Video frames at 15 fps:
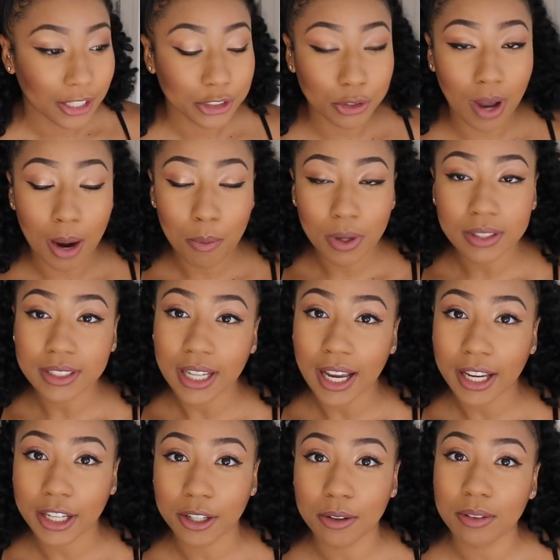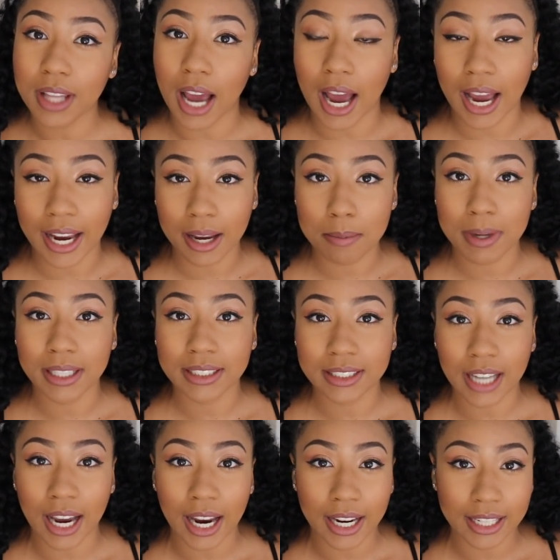So I will tell you that I am a
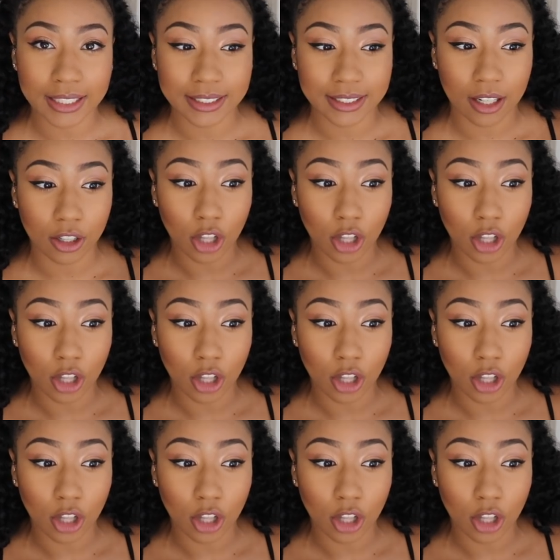size